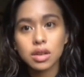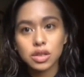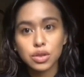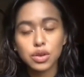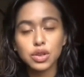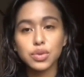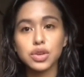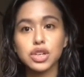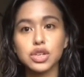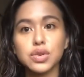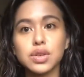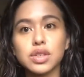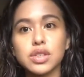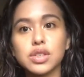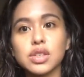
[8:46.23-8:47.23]
So what you want to
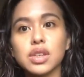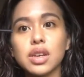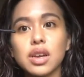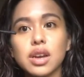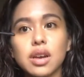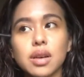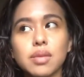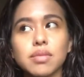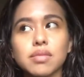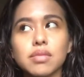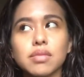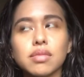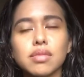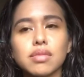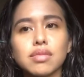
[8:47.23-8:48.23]
do is usually
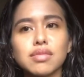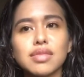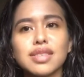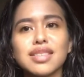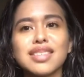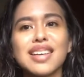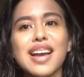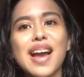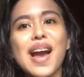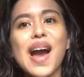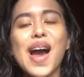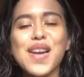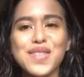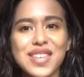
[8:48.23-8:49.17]
I